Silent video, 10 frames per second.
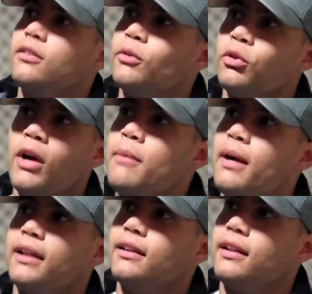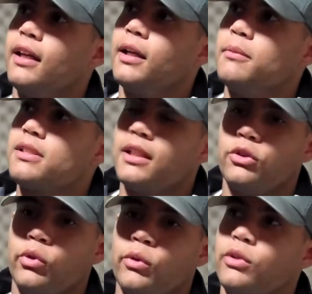We're right back in the game. It's
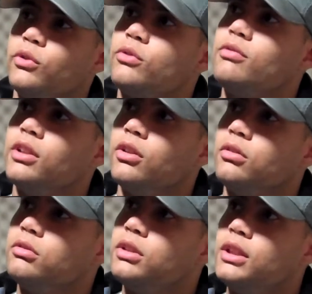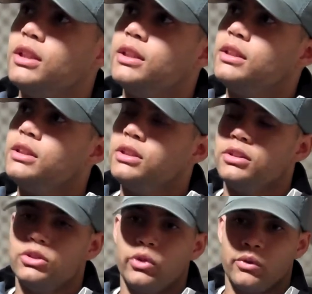like
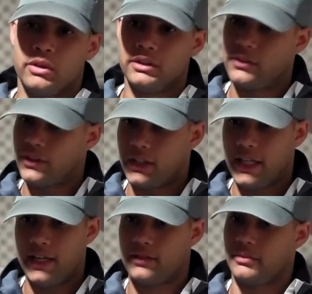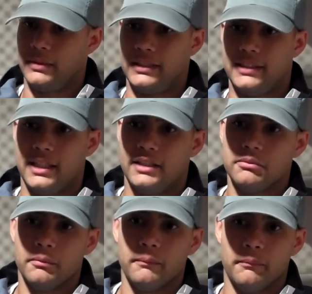21-38, something like that.
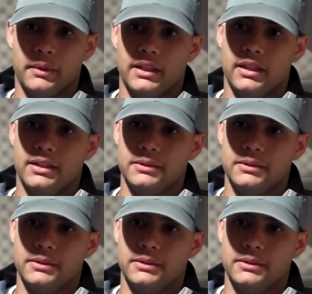But